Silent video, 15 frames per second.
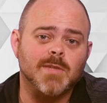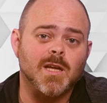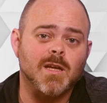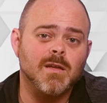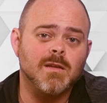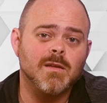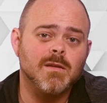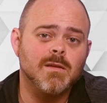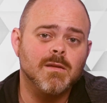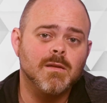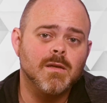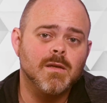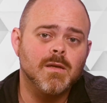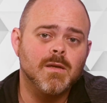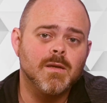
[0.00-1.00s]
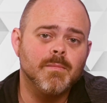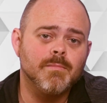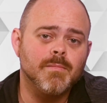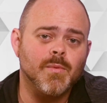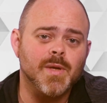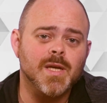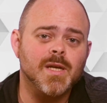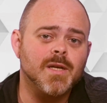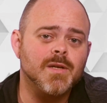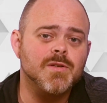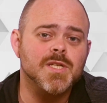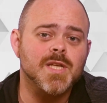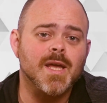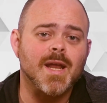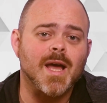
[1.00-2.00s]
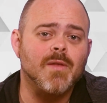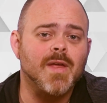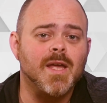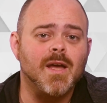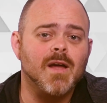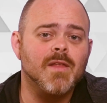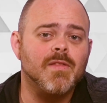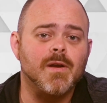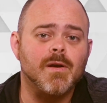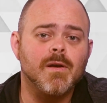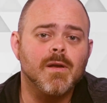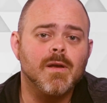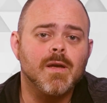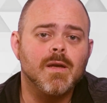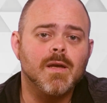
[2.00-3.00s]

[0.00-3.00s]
Nah. But we can understand how they got there,